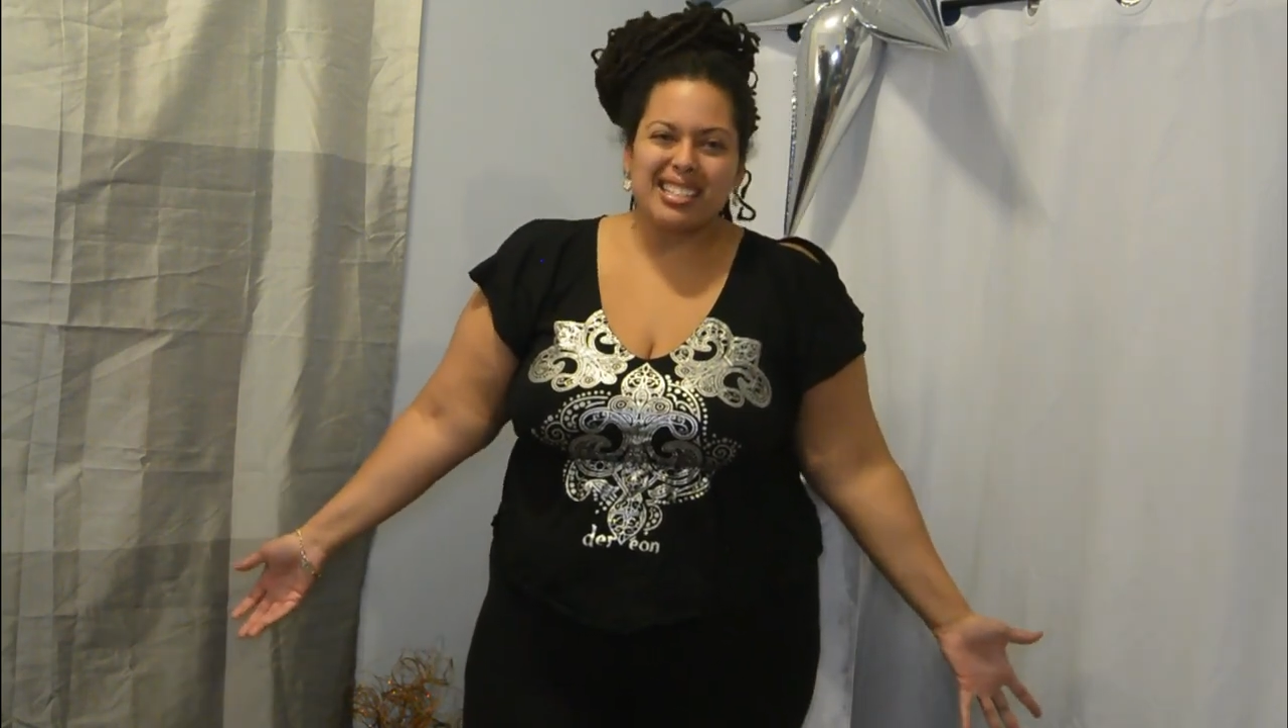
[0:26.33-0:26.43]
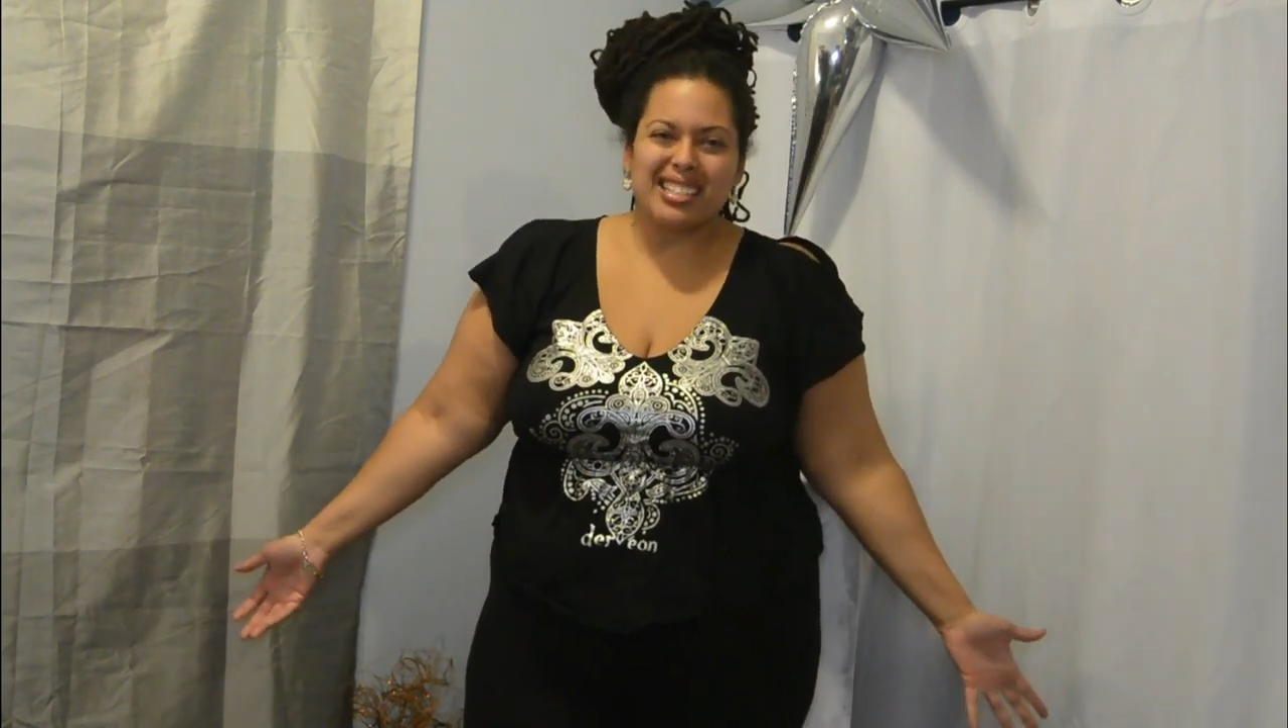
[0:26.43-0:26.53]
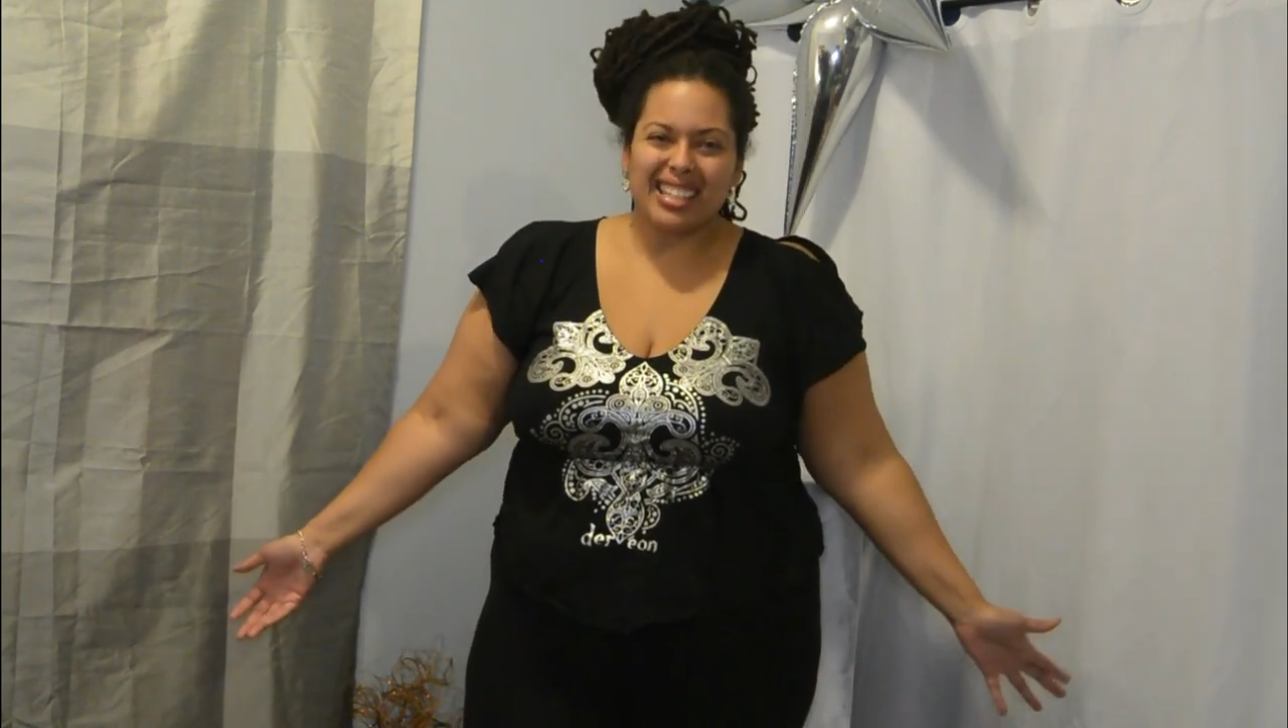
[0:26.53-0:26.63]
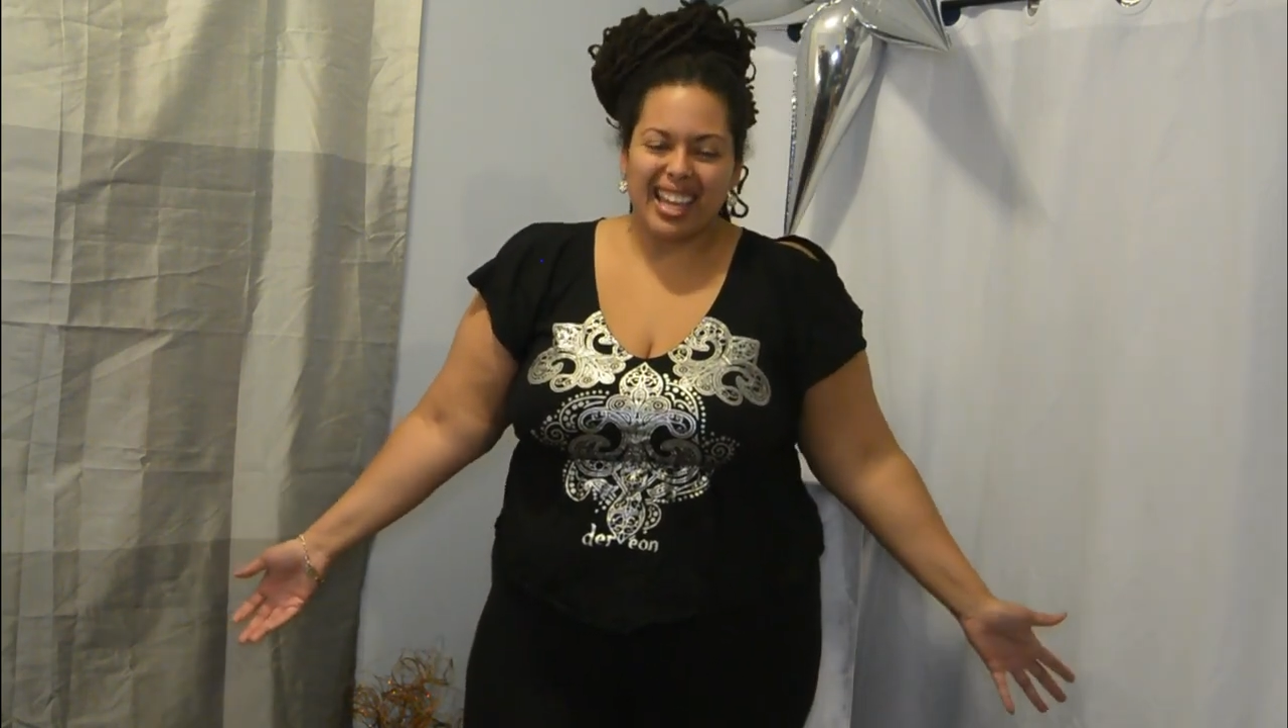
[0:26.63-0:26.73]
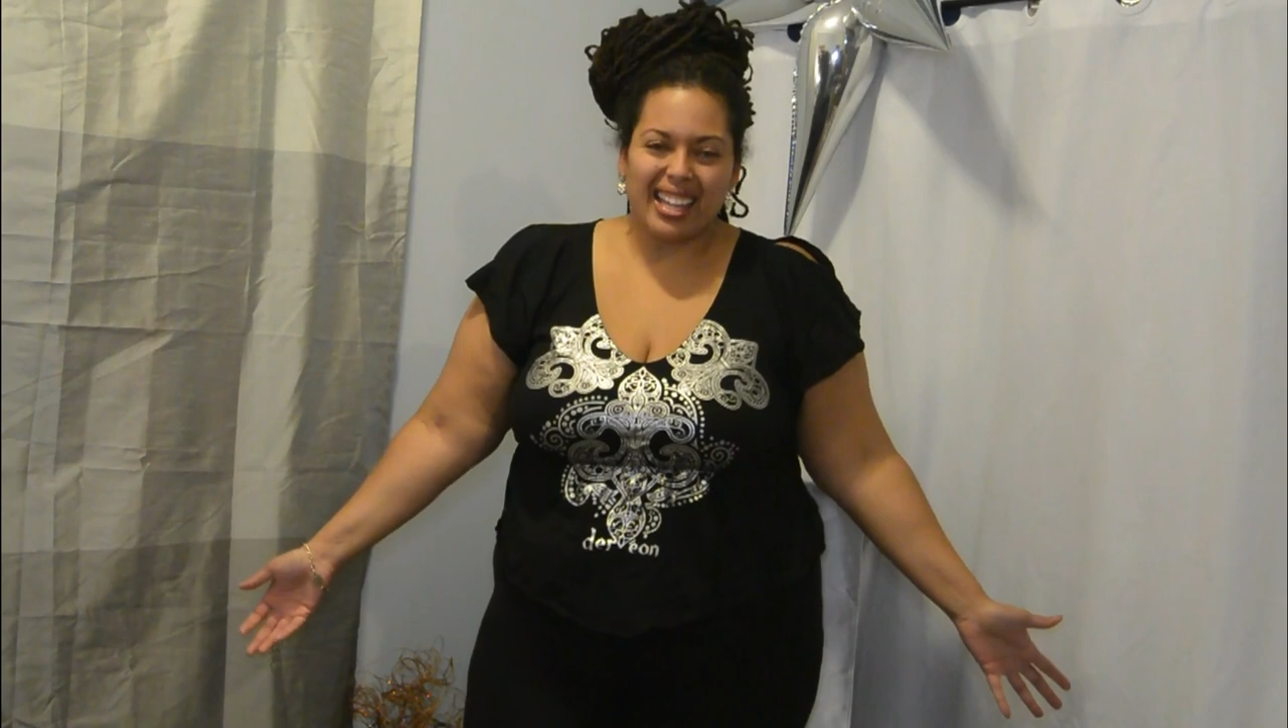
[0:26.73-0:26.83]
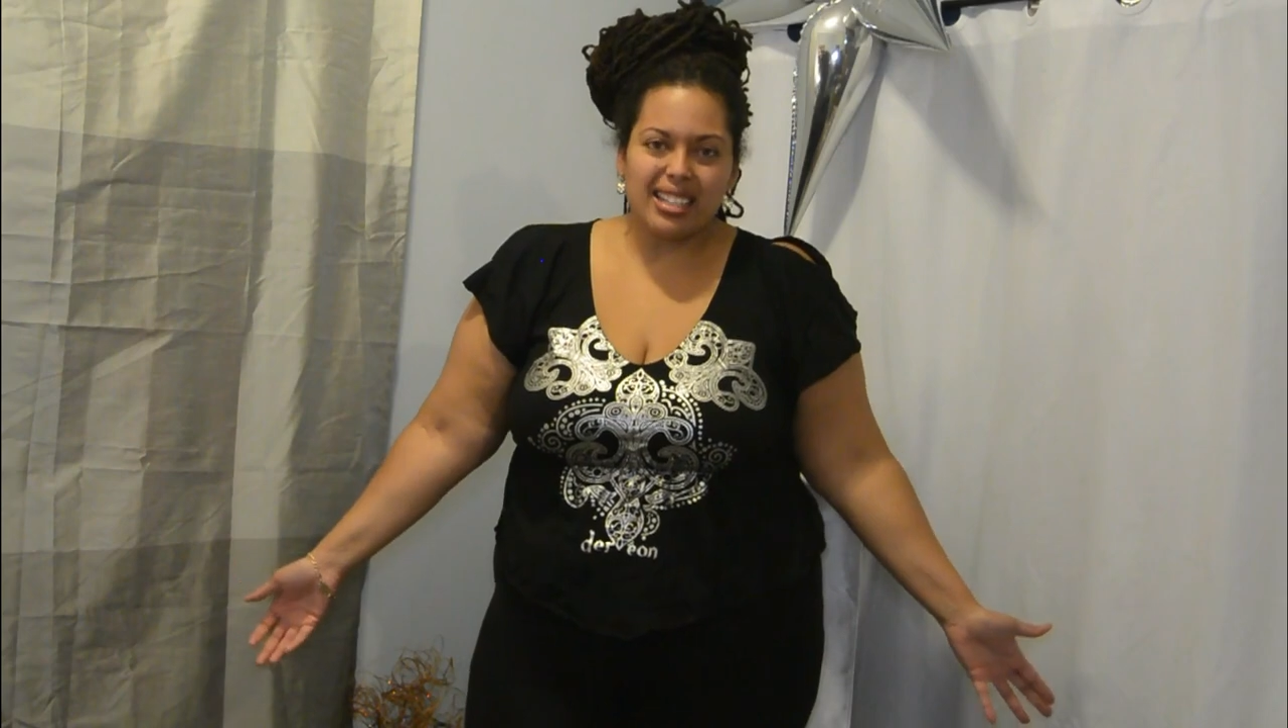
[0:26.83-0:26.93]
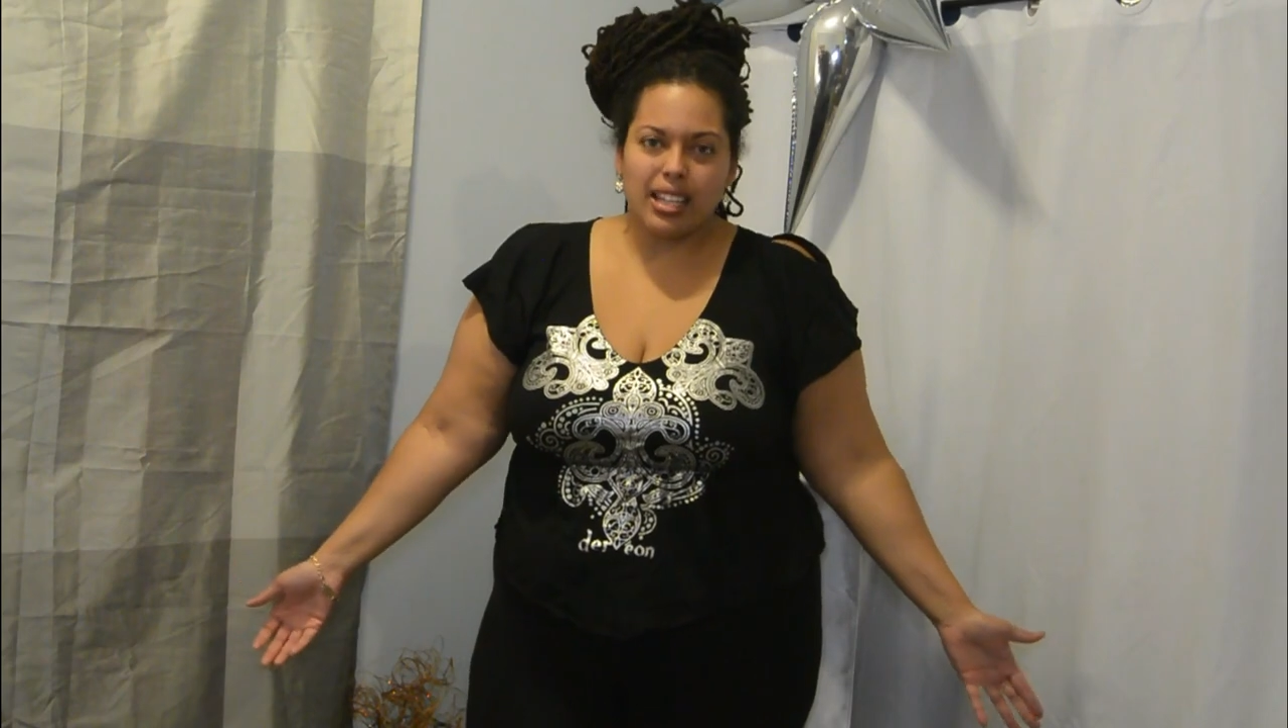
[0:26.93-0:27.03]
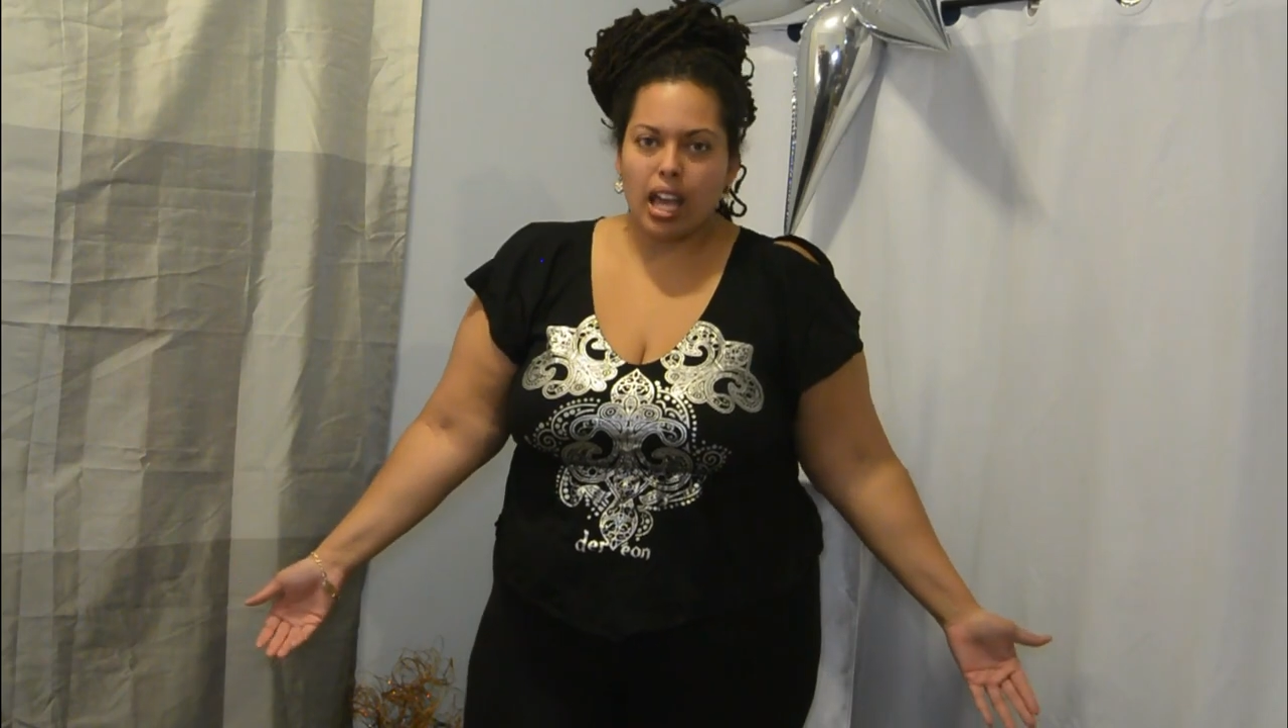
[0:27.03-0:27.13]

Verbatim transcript: to get